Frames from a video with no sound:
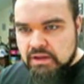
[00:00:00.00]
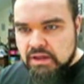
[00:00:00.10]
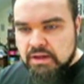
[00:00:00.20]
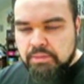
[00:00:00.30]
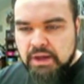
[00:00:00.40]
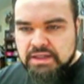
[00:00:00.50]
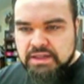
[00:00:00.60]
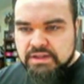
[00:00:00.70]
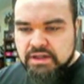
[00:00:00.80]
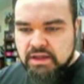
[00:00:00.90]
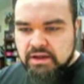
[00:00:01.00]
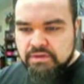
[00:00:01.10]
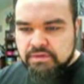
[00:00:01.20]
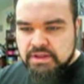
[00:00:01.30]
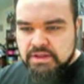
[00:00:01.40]
composite
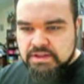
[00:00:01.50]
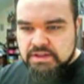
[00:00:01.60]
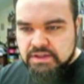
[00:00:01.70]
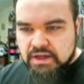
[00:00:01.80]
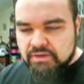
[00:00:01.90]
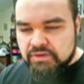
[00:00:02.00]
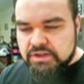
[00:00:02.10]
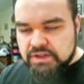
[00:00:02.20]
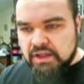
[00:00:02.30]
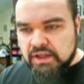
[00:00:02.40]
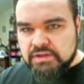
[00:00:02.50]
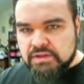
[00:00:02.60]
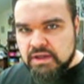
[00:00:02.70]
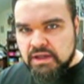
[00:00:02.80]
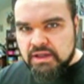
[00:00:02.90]
of the 6 cover
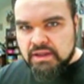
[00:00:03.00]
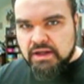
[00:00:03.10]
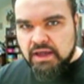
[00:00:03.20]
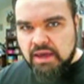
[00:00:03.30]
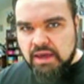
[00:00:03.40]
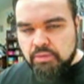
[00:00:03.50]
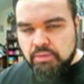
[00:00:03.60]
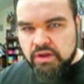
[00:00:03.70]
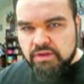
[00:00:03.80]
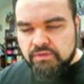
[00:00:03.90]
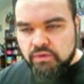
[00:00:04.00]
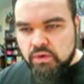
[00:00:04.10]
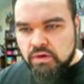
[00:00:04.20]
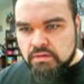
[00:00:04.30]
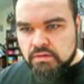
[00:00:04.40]
designs that I came up with
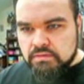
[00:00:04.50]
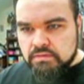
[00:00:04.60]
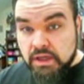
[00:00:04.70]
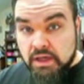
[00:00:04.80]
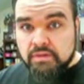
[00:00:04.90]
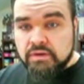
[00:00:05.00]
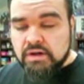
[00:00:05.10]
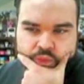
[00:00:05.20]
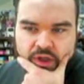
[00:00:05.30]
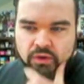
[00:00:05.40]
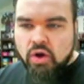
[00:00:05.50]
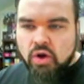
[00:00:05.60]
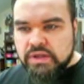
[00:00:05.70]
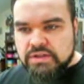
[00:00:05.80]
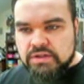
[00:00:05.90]
for the cover. We don't
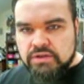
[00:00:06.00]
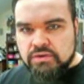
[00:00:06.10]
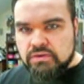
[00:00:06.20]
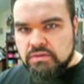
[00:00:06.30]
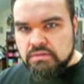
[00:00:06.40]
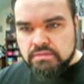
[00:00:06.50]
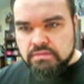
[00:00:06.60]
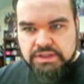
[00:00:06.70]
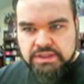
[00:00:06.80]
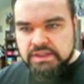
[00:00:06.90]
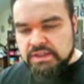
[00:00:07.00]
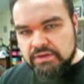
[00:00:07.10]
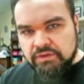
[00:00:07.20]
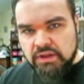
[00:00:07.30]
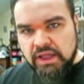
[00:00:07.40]
always do 6
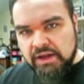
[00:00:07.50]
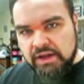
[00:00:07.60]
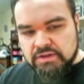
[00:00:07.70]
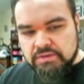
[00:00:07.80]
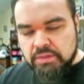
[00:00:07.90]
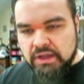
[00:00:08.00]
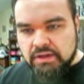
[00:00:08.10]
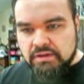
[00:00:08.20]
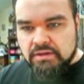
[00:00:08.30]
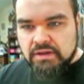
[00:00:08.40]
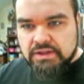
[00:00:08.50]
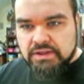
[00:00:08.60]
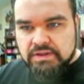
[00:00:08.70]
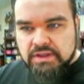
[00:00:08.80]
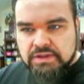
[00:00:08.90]
different layouts, but
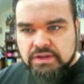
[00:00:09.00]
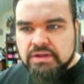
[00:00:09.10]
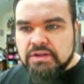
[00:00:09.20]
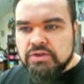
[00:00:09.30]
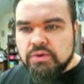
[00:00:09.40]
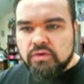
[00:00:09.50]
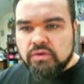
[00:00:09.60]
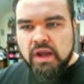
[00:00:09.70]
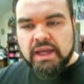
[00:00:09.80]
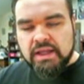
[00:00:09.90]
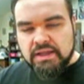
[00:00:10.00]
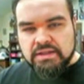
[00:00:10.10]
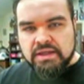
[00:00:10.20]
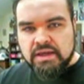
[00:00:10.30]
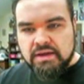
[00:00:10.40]
it's good to do a variety
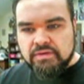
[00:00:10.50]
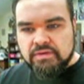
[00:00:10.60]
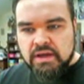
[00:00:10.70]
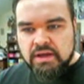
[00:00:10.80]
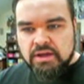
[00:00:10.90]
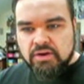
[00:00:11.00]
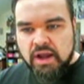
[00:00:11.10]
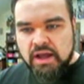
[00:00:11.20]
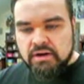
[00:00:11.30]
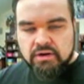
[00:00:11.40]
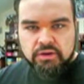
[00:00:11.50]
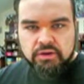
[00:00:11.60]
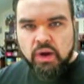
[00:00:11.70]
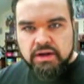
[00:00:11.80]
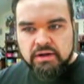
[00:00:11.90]
to give your editor and the
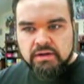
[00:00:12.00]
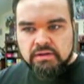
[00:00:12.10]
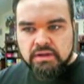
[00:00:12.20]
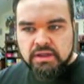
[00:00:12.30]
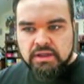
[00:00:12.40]
writer